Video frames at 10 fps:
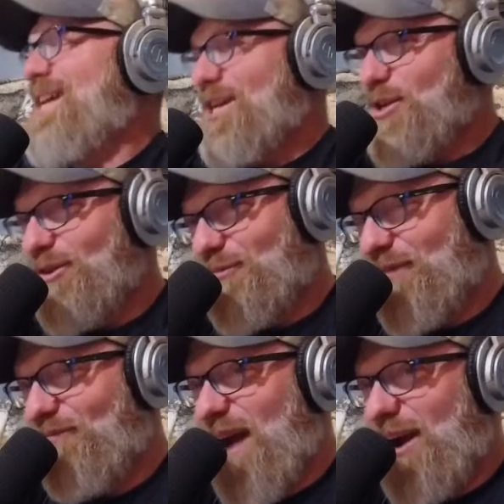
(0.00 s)
You would have been
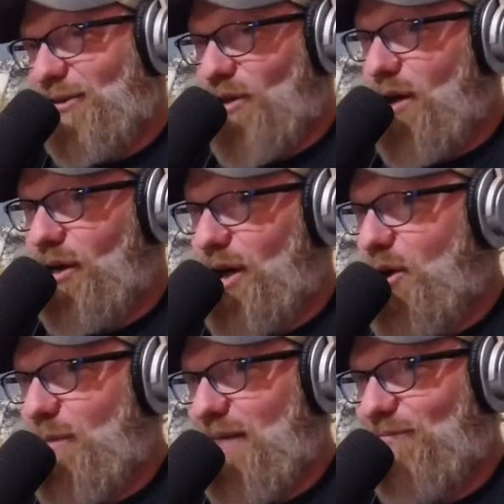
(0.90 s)
fired long ago,
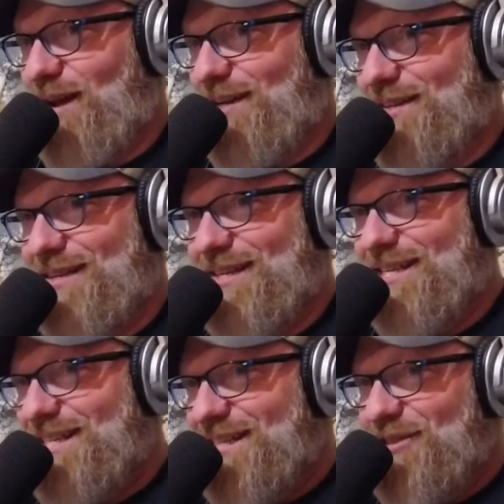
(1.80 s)
my friend.
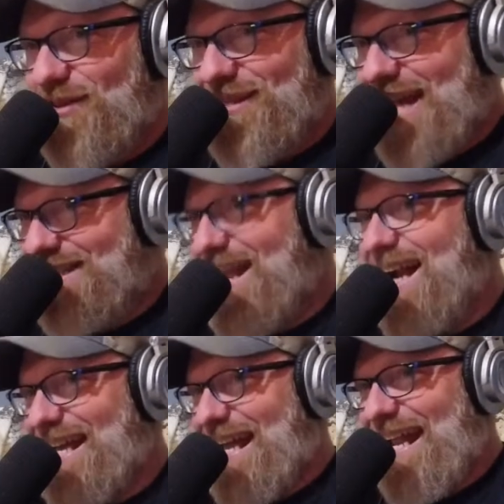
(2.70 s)
That's not
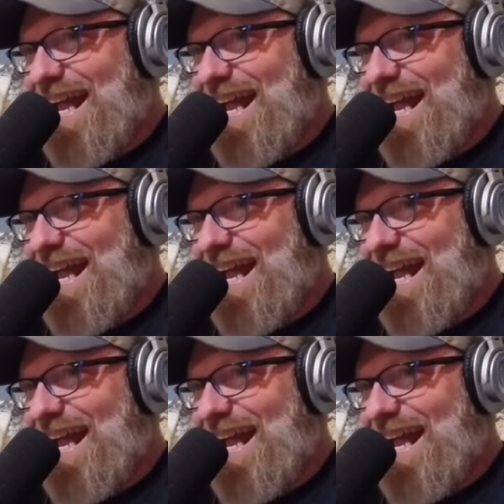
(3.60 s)
it.